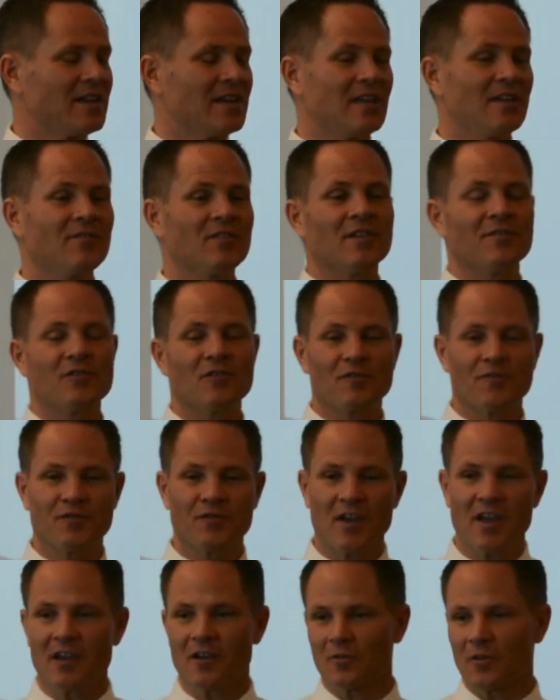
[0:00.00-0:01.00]
Even if you
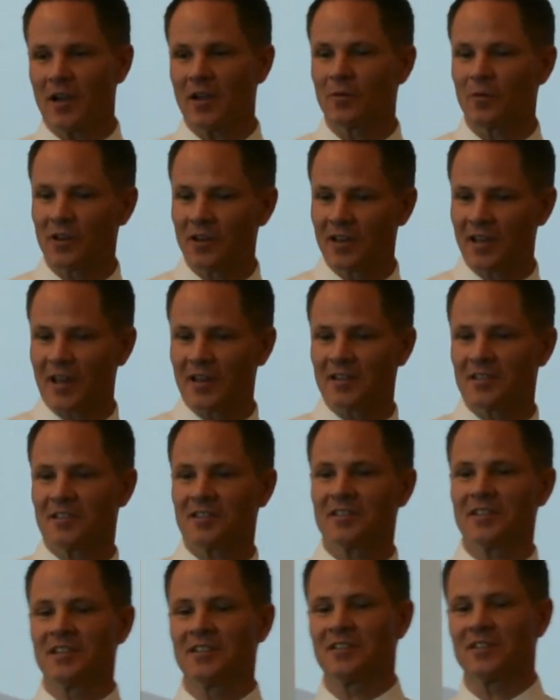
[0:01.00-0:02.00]
fail, right? What did
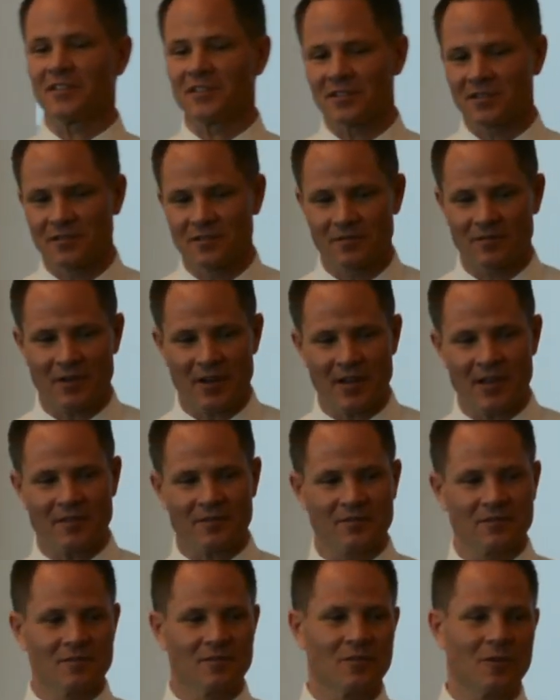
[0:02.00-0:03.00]
Edison teach us, right?
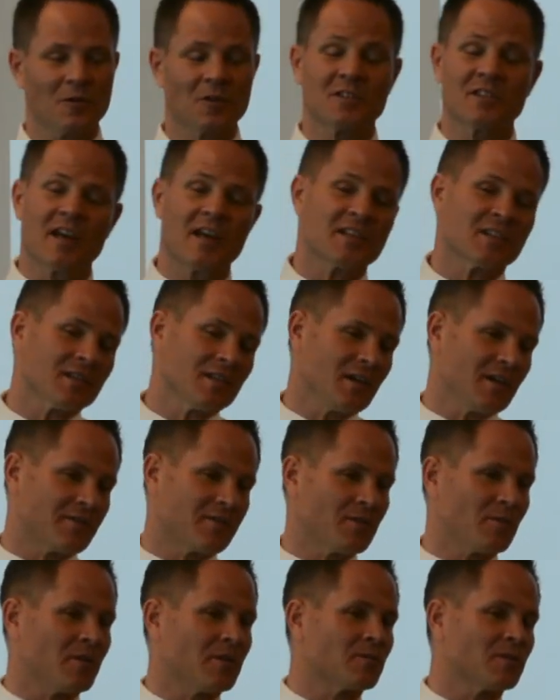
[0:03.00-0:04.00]
Or Tesla,
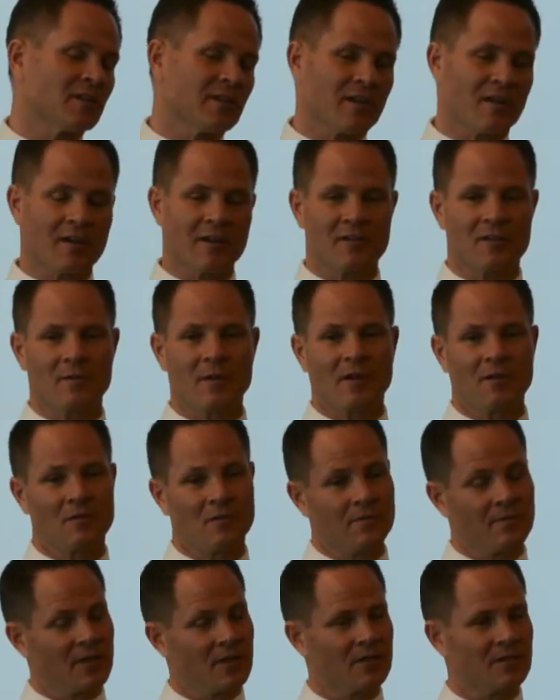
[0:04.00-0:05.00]
if you want to really argue about
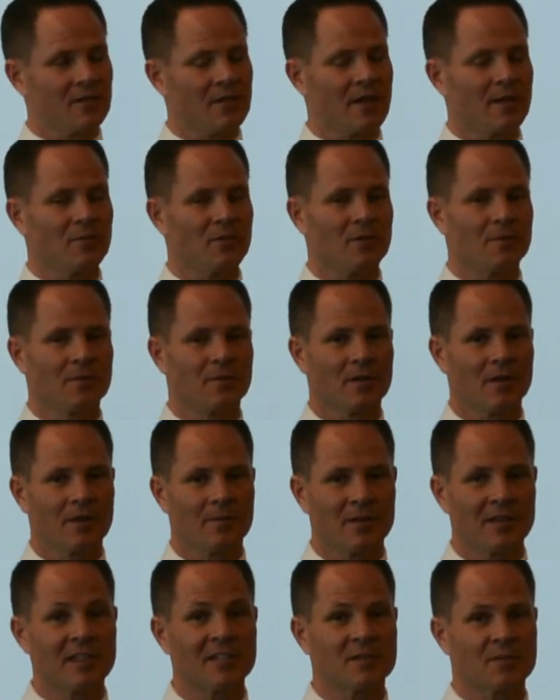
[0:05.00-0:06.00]
who invented the light bulb. Yeah.
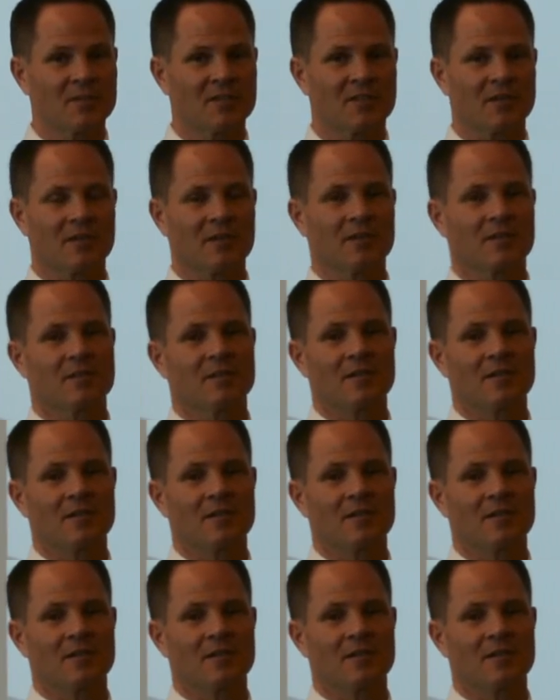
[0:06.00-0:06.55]
I mean, let's be serious.